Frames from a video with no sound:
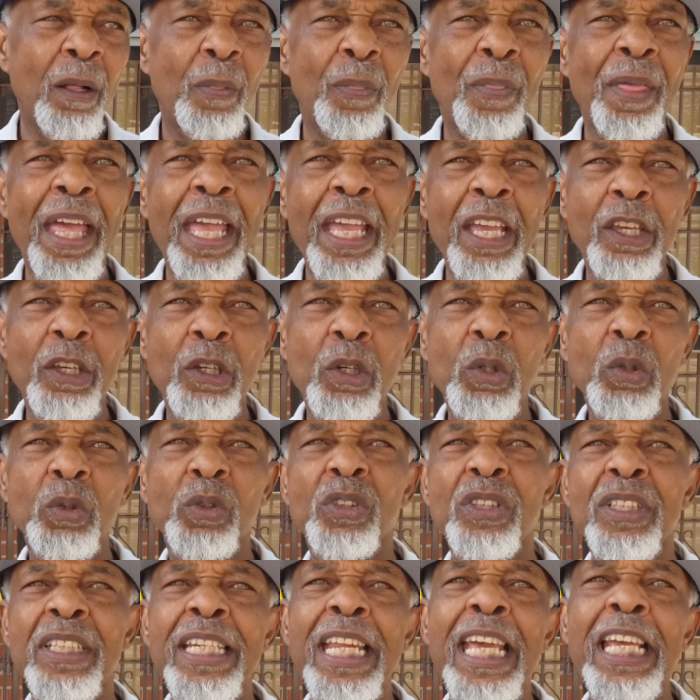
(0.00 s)
They use
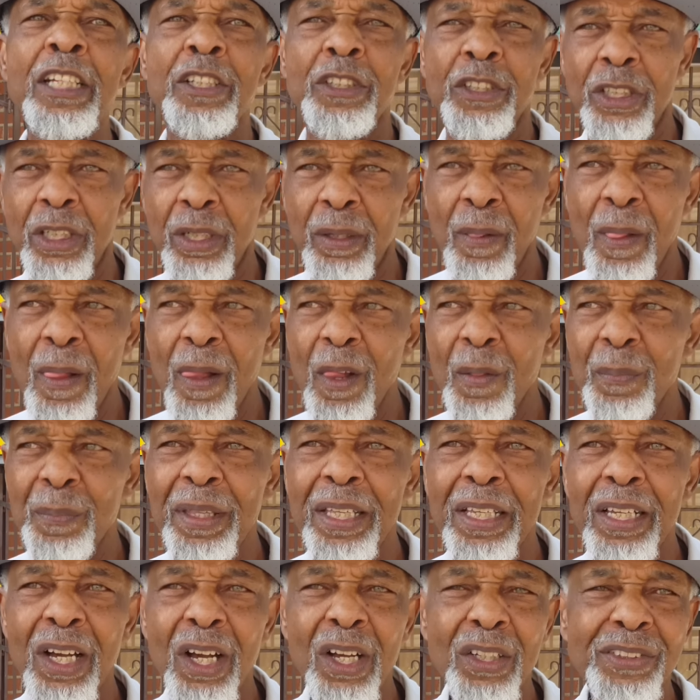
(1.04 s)
nature,
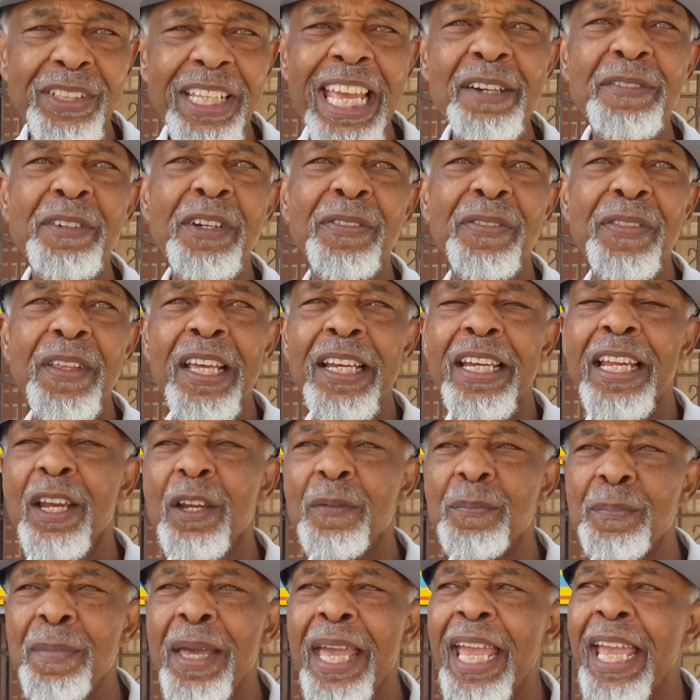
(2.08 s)
because everything
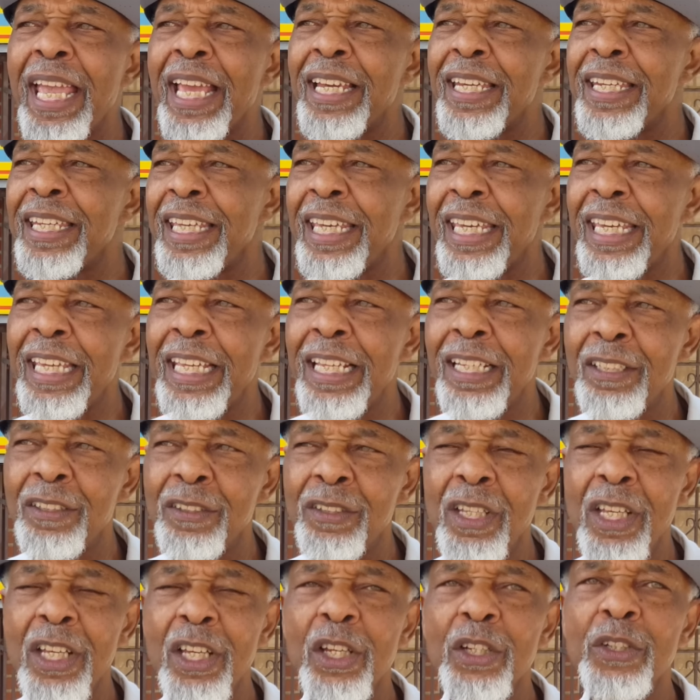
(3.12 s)
that man
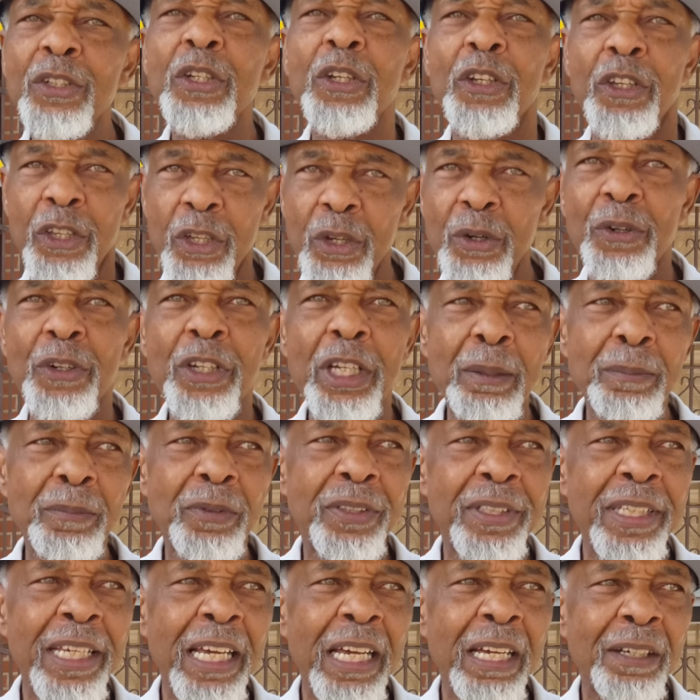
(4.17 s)
needs to cure
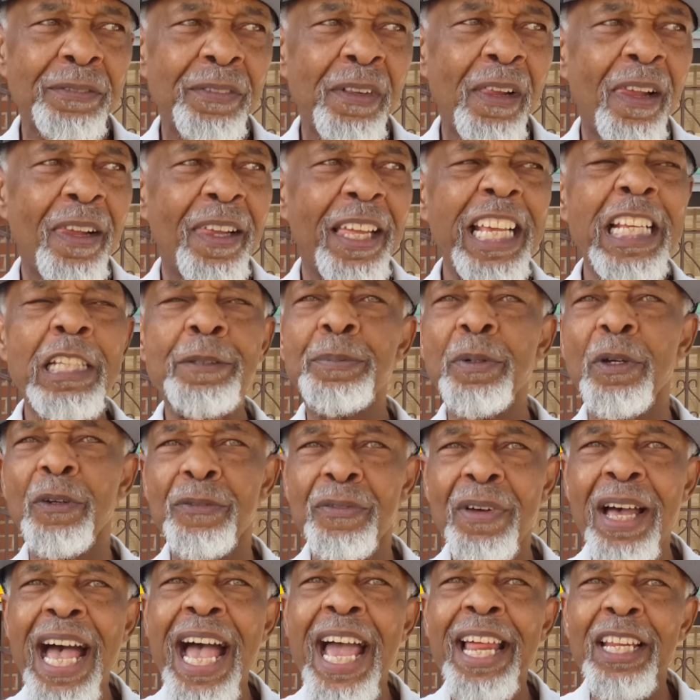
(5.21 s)
himself is
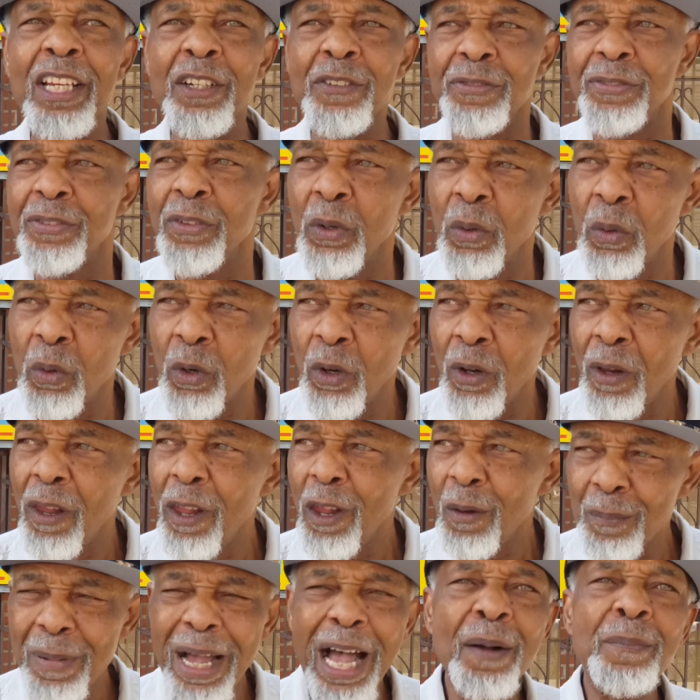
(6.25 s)
provided for
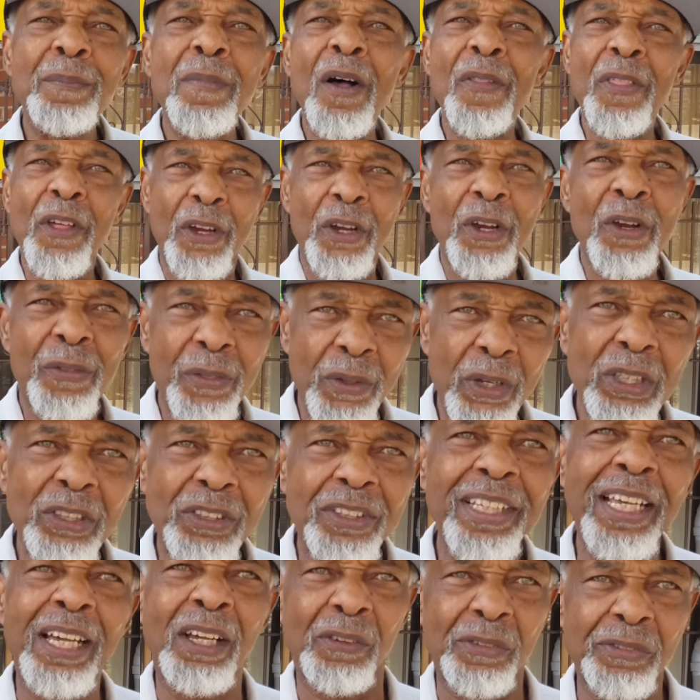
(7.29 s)
by Mother Earth
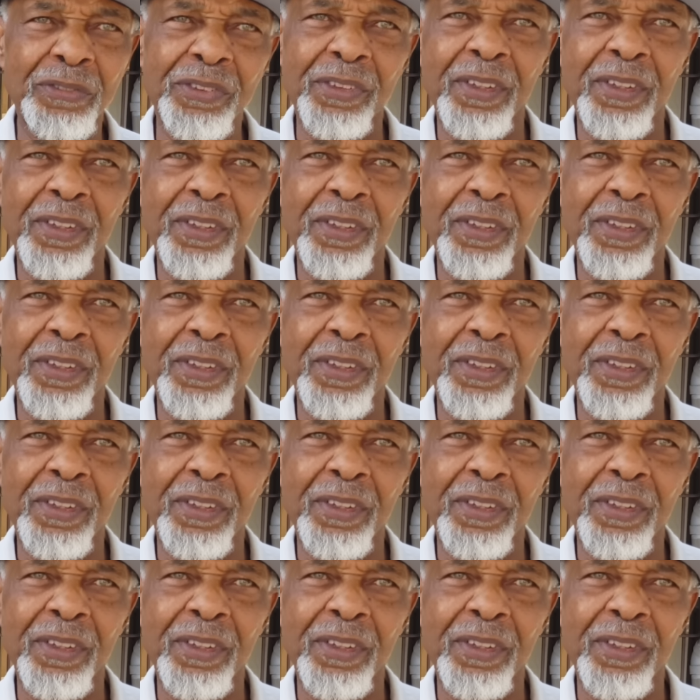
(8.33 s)
herself.